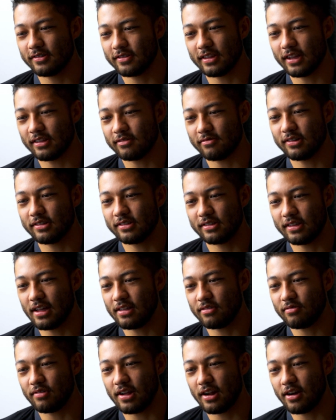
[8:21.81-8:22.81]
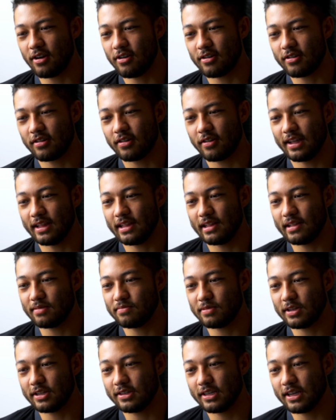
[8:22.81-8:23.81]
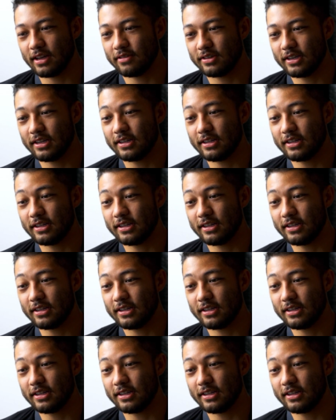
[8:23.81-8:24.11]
That's what I heard. And then I play TFT.